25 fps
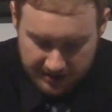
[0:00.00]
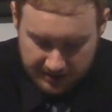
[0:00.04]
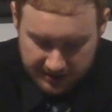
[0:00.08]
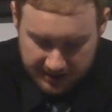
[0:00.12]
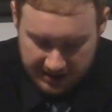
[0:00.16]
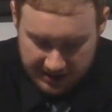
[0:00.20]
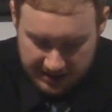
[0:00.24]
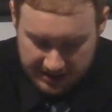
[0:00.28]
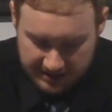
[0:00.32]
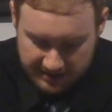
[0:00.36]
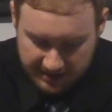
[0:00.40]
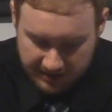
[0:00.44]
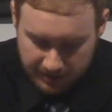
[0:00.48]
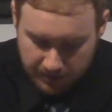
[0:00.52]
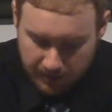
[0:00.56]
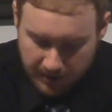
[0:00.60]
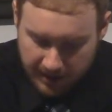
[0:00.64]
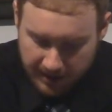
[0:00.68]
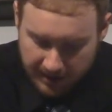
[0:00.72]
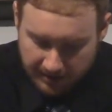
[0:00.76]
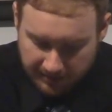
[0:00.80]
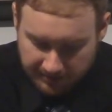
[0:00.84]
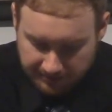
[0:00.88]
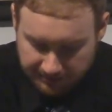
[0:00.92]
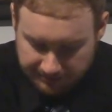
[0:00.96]
the easy
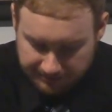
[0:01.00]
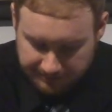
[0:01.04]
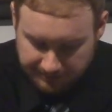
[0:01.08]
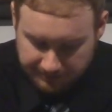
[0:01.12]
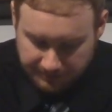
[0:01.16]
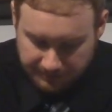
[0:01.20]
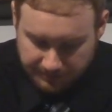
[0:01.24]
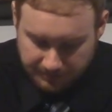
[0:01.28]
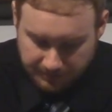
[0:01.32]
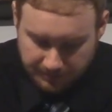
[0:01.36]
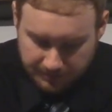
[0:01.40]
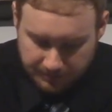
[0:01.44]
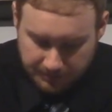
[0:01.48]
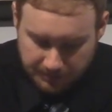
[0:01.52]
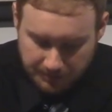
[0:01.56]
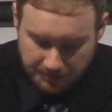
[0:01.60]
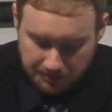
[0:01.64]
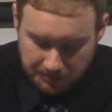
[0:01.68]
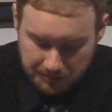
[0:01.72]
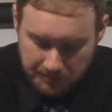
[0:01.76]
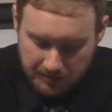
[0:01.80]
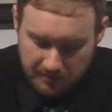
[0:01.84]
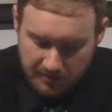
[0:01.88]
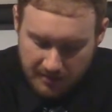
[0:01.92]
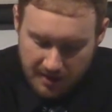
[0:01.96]
way.
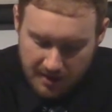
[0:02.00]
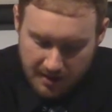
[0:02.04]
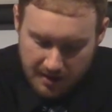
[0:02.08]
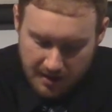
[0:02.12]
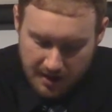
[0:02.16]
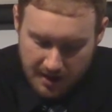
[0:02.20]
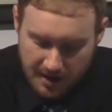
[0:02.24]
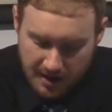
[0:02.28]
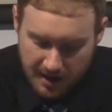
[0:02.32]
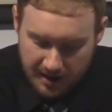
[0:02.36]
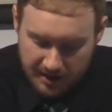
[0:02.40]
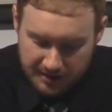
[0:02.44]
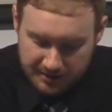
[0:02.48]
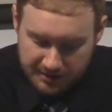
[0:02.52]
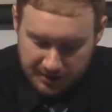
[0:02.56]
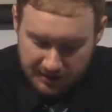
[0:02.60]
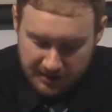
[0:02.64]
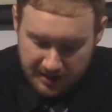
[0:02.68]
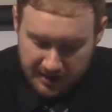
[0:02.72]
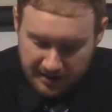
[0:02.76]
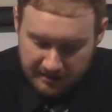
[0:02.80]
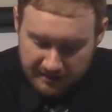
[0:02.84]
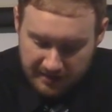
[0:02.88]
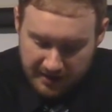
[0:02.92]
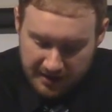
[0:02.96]
And so then